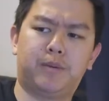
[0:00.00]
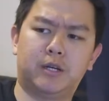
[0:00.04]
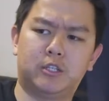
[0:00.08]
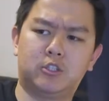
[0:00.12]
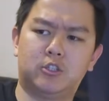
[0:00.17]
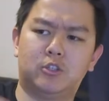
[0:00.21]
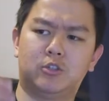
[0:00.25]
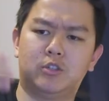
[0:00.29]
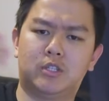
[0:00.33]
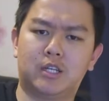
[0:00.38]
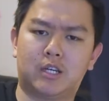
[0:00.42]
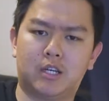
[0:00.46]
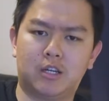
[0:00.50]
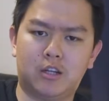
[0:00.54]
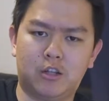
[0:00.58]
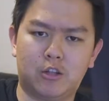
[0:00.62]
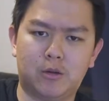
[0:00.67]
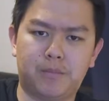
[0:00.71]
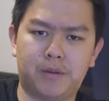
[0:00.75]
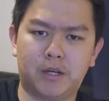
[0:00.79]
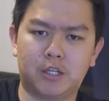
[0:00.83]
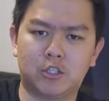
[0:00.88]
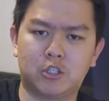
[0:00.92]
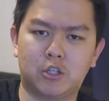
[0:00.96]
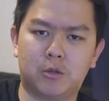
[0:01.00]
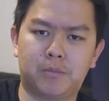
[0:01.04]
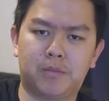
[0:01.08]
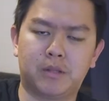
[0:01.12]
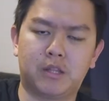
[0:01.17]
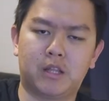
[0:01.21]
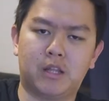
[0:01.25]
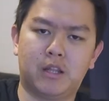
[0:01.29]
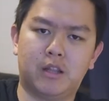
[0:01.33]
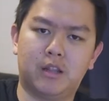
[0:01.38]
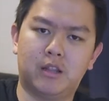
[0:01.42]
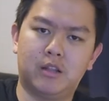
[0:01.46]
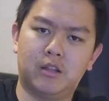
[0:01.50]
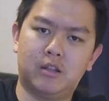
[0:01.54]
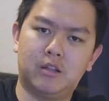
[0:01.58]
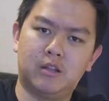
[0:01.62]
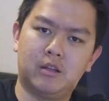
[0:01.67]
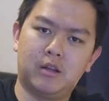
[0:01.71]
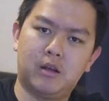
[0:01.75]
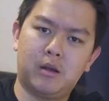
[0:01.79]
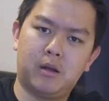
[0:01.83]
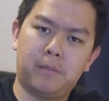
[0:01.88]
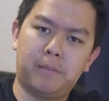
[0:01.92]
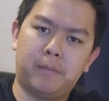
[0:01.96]
picture and you take another picture, but then
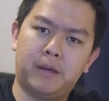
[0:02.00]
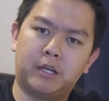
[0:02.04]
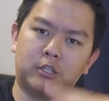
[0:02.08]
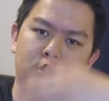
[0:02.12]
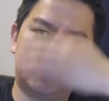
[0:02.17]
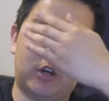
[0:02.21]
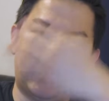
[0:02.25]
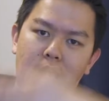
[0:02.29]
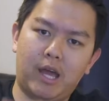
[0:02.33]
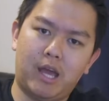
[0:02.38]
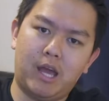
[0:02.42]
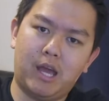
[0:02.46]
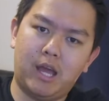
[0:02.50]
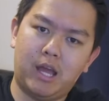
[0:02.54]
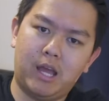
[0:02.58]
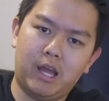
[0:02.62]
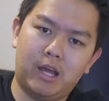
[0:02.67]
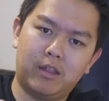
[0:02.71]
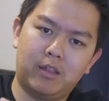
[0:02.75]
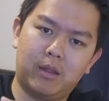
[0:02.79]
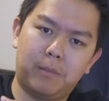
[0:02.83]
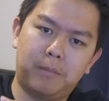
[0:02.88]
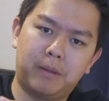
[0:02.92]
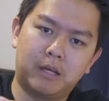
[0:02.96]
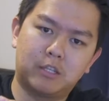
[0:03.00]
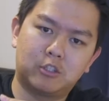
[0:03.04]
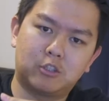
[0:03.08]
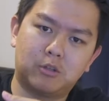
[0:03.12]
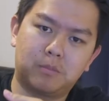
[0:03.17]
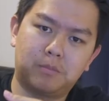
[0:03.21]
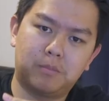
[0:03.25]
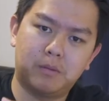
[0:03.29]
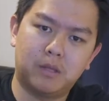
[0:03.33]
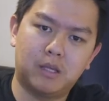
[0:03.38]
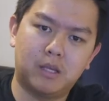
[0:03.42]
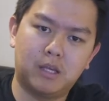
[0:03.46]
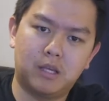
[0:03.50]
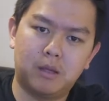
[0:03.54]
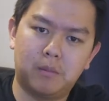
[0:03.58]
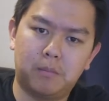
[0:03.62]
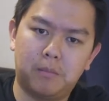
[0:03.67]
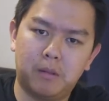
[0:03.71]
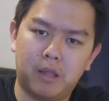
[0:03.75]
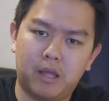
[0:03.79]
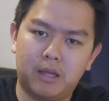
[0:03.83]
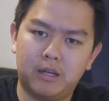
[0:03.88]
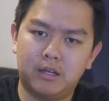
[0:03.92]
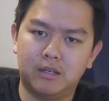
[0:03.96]
picture A and then picture B
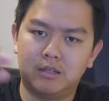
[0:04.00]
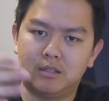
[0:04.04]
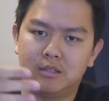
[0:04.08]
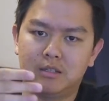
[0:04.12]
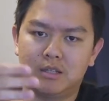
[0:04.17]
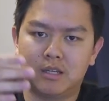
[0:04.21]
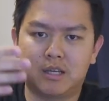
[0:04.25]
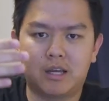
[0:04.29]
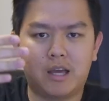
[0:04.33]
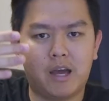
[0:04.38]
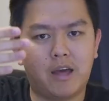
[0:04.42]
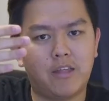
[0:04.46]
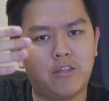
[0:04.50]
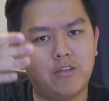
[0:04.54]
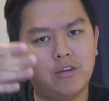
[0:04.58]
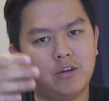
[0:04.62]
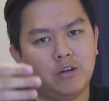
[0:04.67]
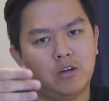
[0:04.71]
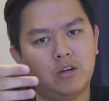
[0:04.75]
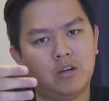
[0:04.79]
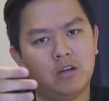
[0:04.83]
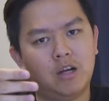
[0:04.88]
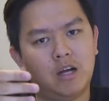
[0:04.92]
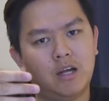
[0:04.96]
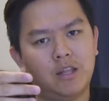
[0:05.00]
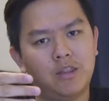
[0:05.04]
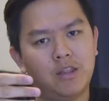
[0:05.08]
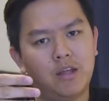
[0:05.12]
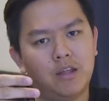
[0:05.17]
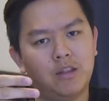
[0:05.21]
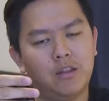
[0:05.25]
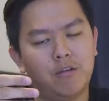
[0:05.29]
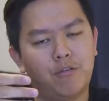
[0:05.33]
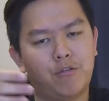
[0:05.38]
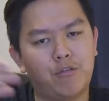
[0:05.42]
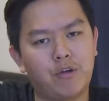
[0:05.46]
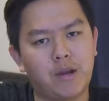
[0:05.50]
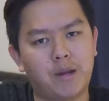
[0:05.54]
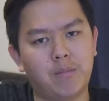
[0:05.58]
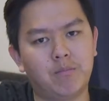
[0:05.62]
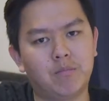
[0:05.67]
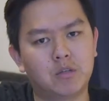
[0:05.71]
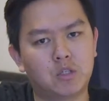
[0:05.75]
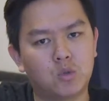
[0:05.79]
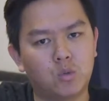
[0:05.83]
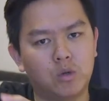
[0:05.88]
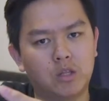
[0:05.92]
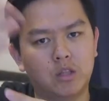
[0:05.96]
blend together and then the frame
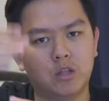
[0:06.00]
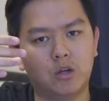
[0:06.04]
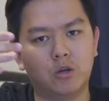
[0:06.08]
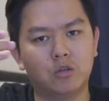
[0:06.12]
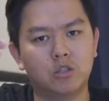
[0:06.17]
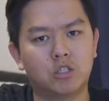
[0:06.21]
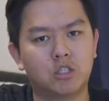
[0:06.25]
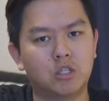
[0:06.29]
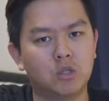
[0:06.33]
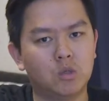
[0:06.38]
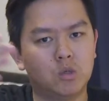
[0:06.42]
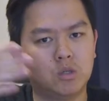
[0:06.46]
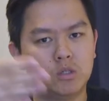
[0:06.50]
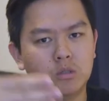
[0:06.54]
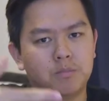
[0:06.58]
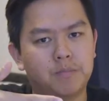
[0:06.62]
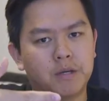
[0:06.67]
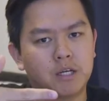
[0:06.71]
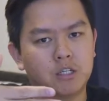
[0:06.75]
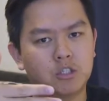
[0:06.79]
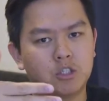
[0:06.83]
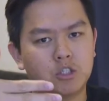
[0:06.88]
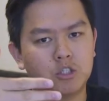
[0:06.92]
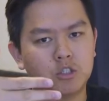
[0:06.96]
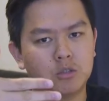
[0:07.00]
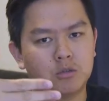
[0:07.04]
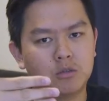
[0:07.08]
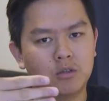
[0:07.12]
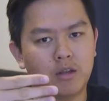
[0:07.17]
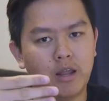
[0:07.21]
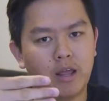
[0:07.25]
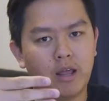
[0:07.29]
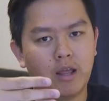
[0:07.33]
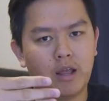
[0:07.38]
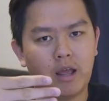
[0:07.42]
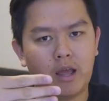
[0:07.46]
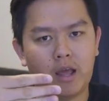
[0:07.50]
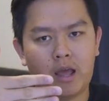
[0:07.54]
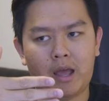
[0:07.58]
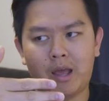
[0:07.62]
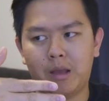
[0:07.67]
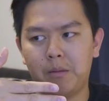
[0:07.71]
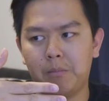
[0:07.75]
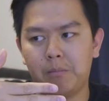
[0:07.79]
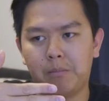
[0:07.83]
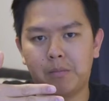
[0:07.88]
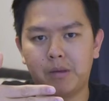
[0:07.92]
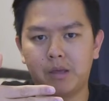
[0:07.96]
between those two is picture
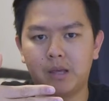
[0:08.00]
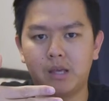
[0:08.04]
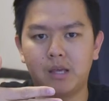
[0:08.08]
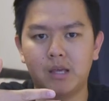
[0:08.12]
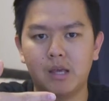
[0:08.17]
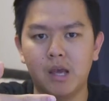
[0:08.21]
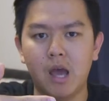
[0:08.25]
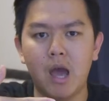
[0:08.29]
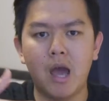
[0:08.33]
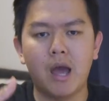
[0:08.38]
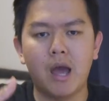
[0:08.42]
A B.